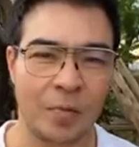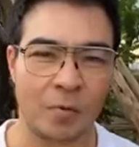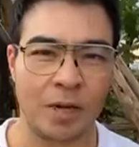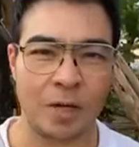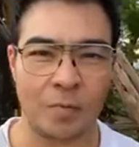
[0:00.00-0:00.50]

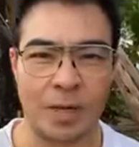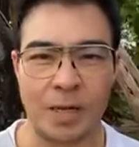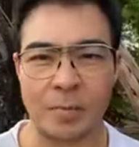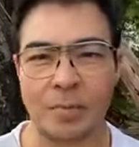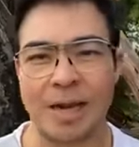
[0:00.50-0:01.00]

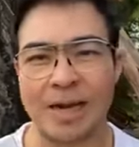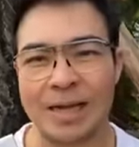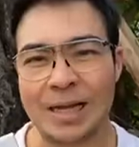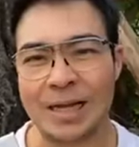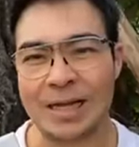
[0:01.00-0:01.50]
recommended
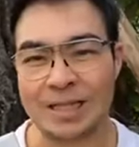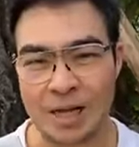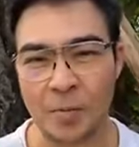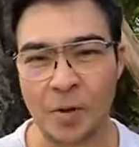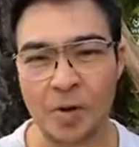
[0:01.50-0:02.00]
by
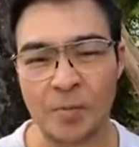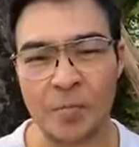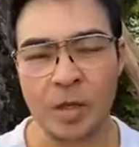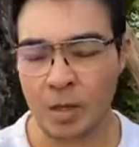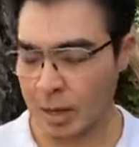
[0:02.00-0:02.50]
Zen monk
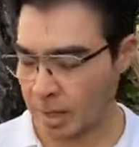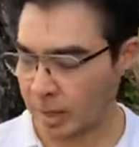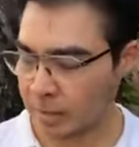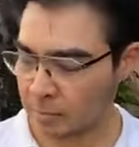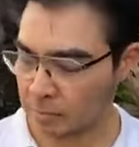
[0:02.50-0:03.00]

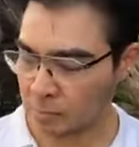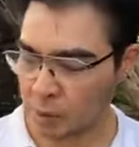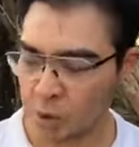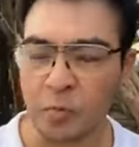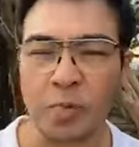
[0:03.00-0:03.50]

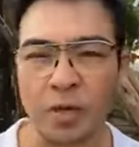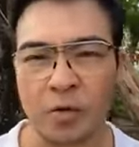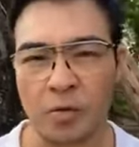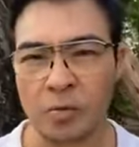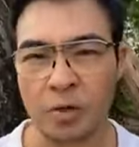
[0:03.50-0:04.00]
Shun
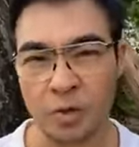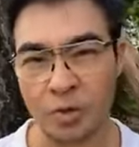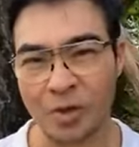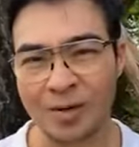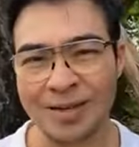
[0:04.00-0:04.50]
Miao
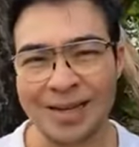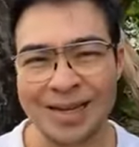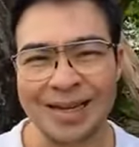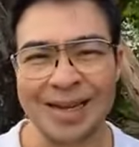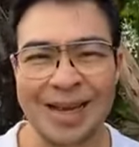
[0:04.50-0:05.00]
Mosuno,
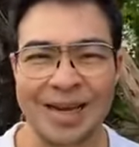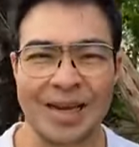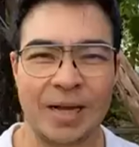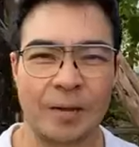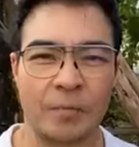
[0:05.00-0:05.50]

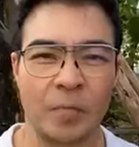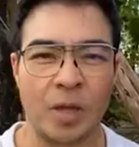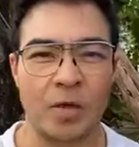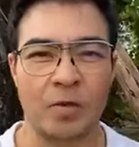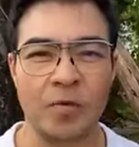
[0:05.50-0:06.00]
that
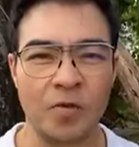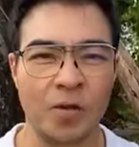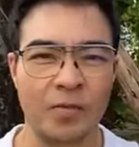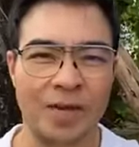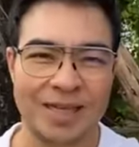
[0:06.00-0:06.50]
if you
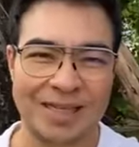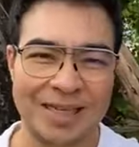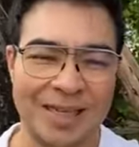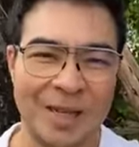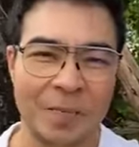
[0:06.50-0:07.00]
live in a
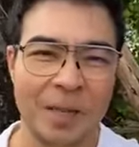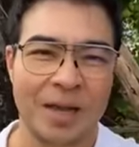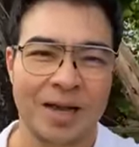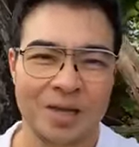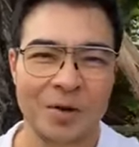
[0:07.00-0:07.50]
city,
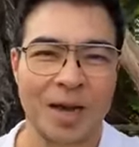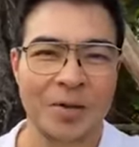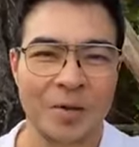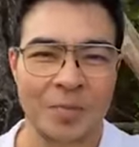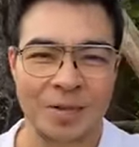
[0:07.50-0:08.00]
try
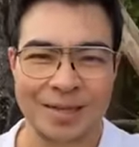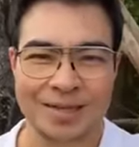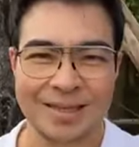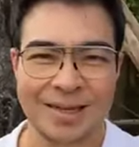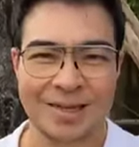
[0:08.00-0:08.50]
your
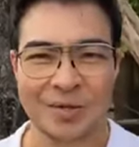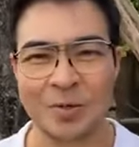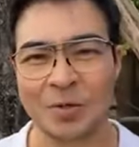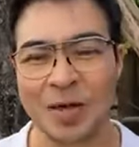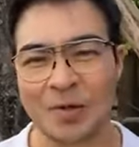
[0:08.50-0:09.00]
best
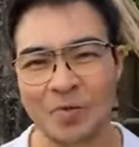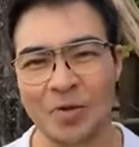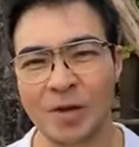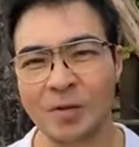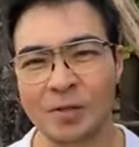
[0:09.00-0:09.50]
to
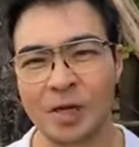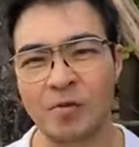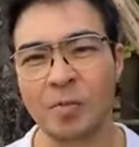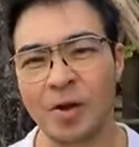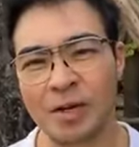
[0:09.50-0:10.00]
find yourself
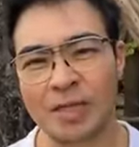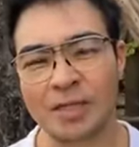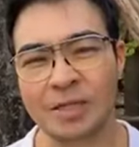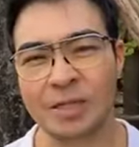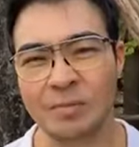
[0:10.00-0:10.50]
among
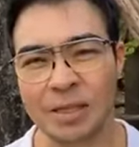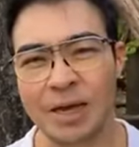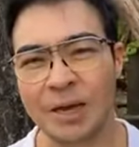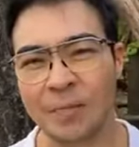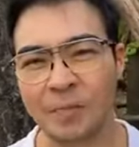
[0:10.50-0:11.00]
nature
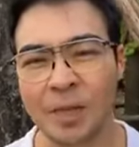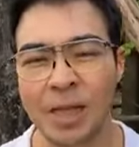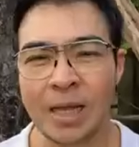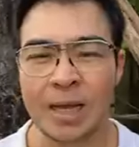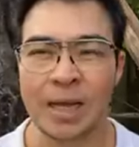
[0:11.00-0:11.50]
sometime
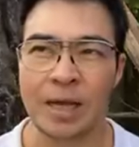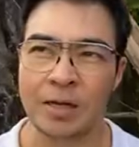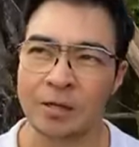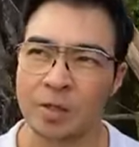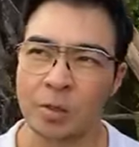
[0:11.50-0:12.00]

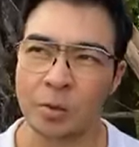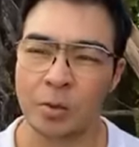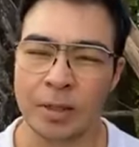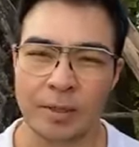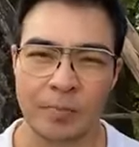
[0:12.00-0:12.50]

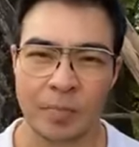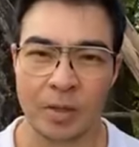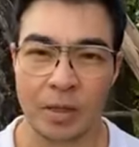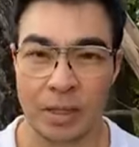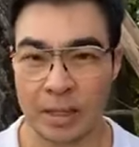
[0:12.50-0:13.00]
to
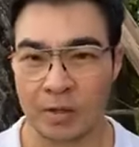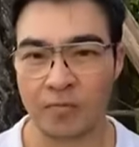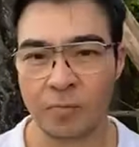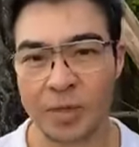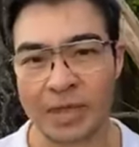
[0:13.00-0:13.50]

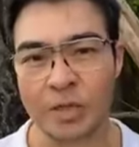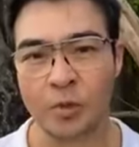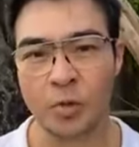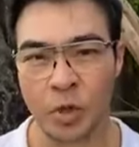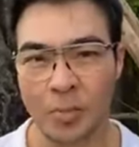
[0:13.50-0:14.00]
give peace
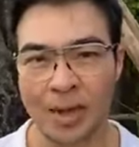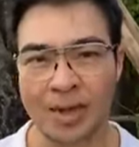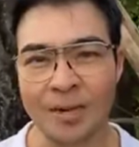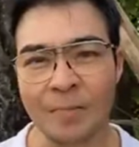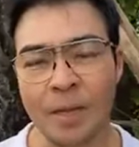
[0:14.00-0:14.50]
to your
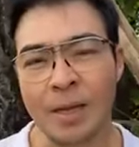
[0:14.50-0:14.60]
mind.